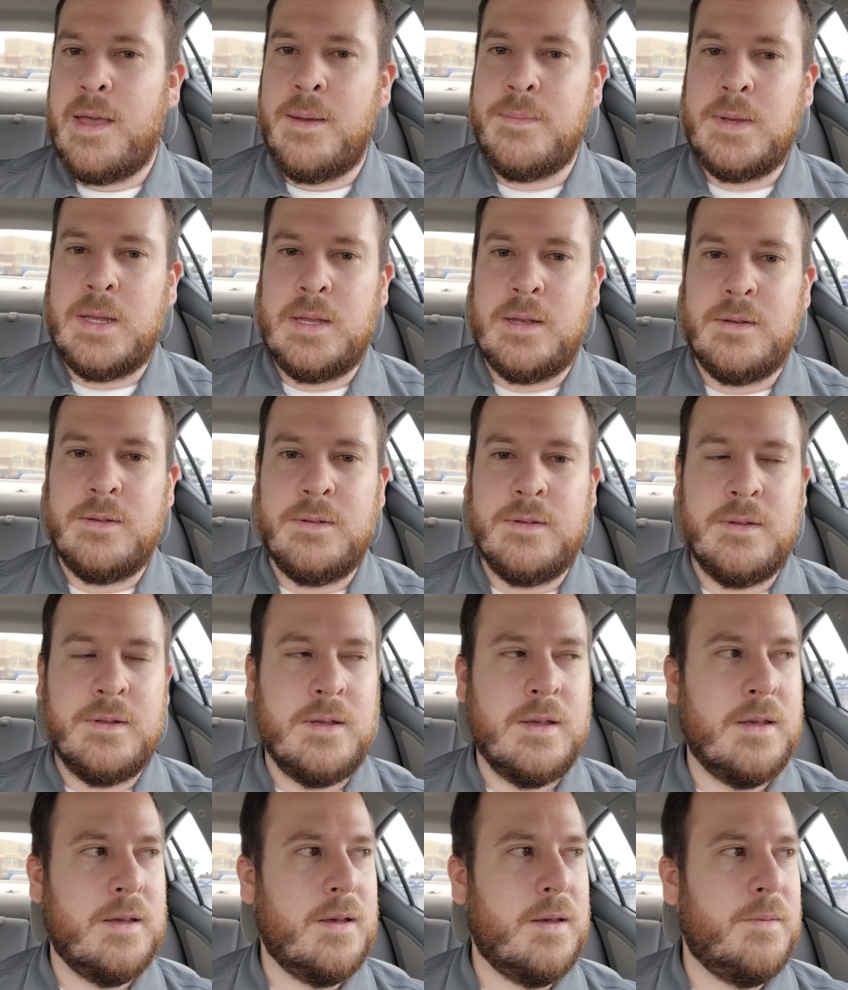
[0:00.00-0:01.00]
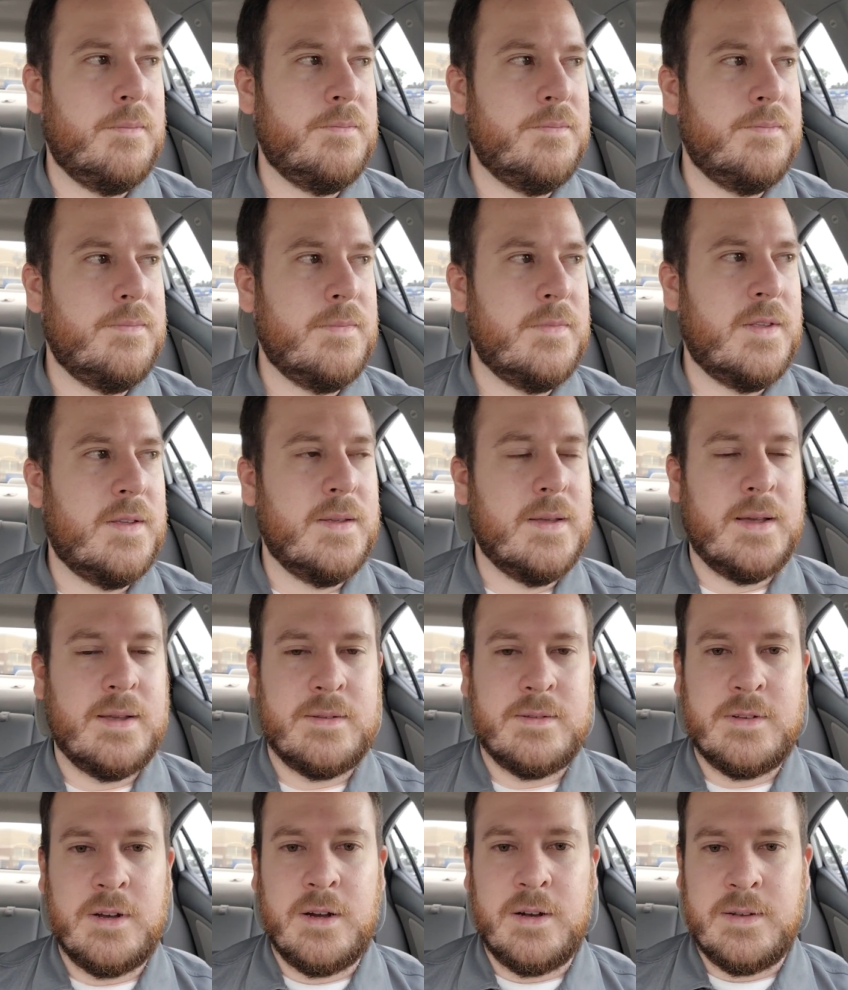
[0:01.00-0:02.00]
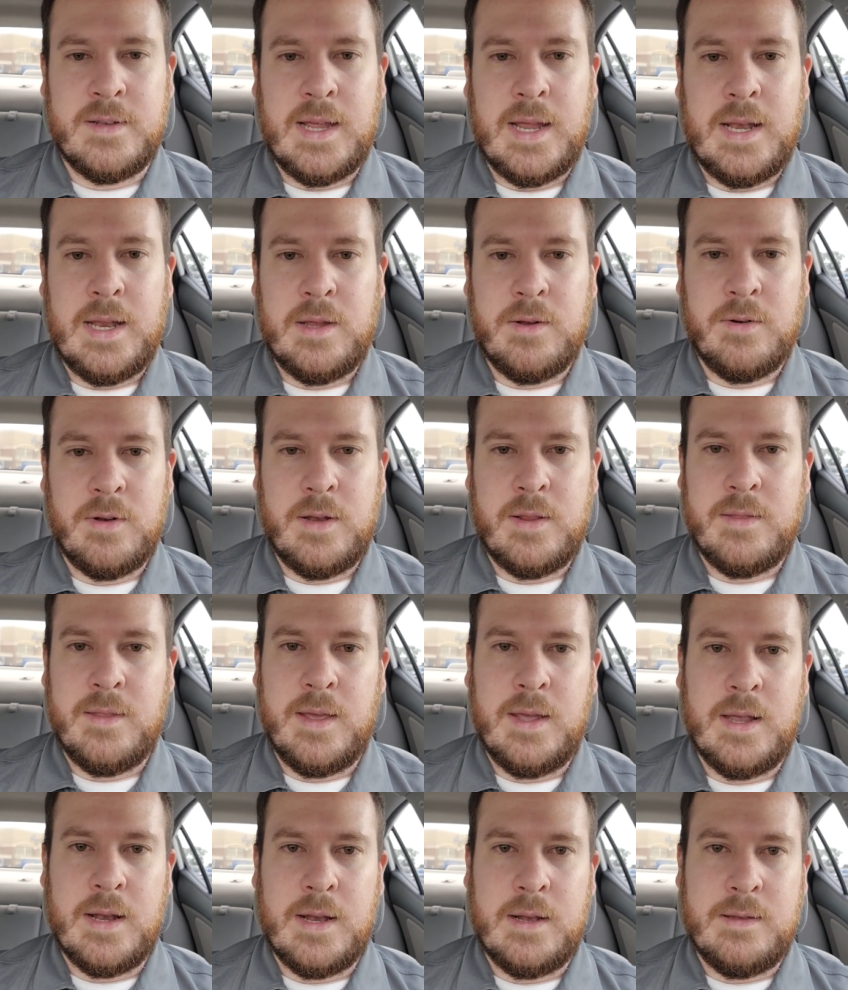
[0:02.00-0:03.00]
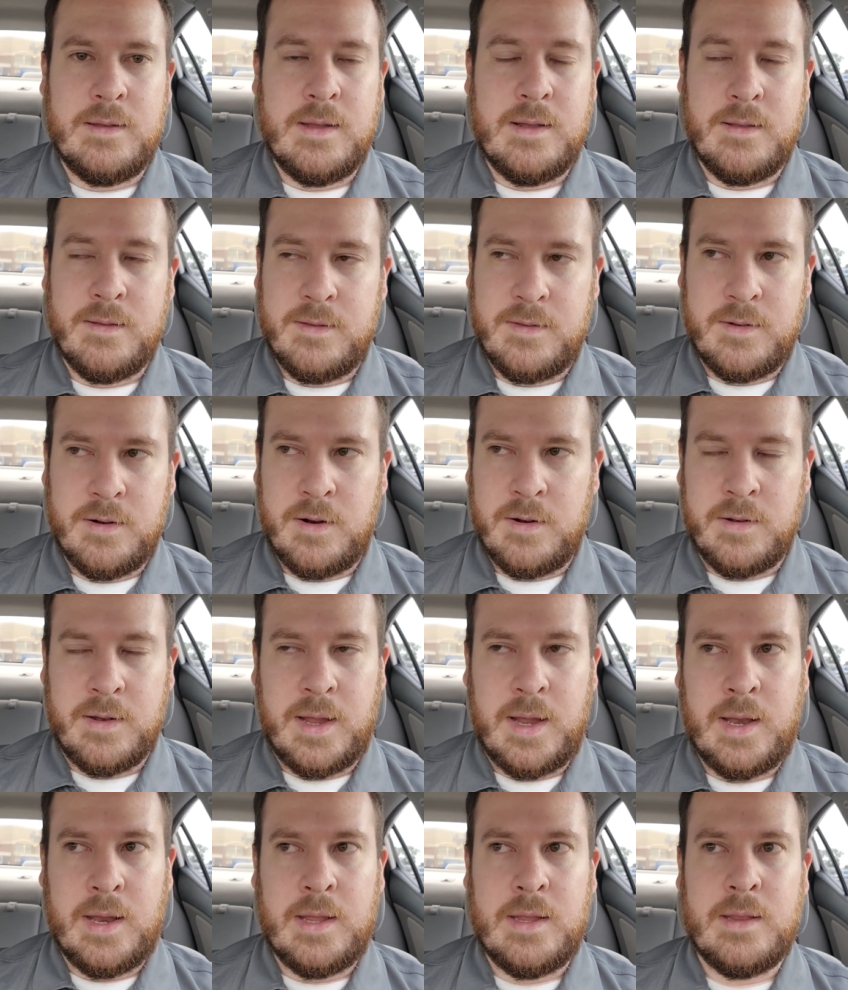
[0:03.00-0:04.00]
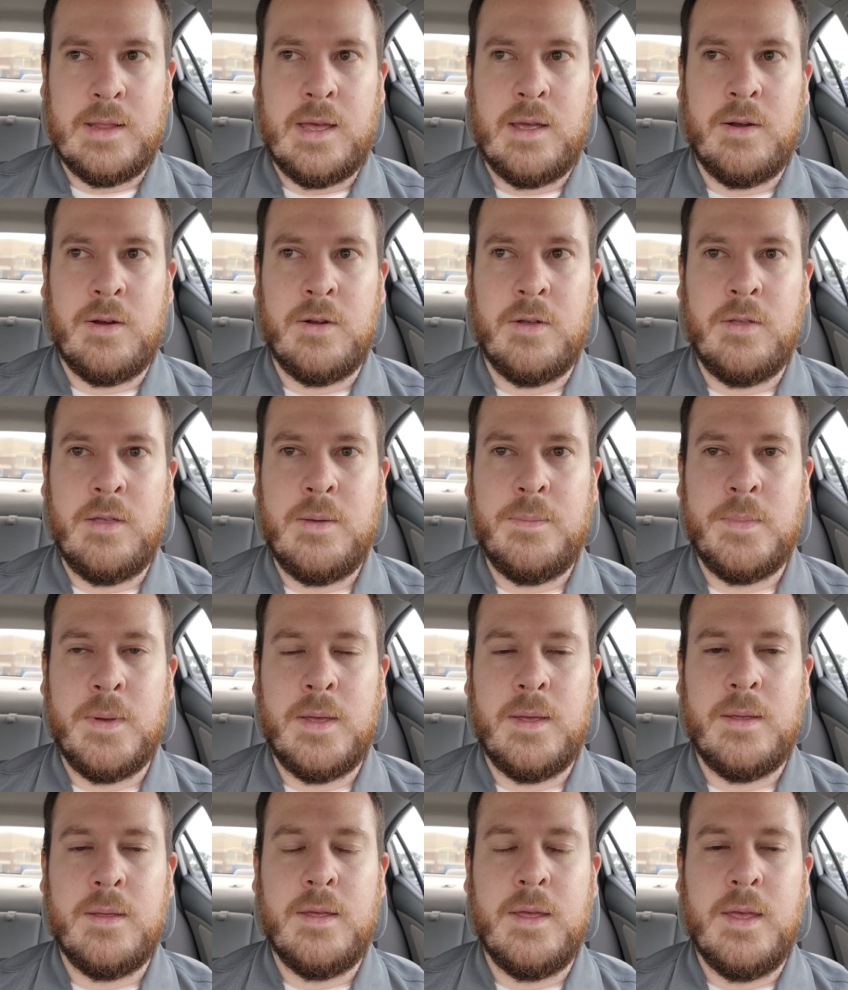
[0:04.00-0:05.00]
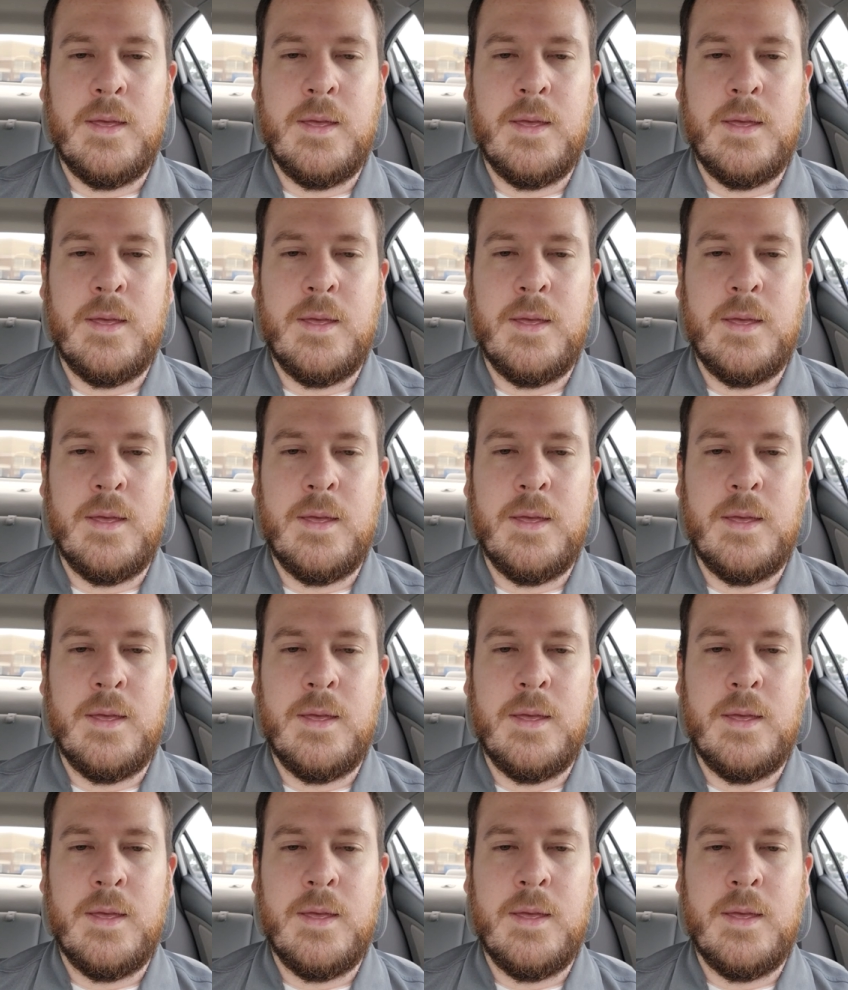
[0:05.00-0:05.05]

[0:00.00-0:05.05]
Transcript: I mean, to like start dating or anything, and I didn't start dating that early, but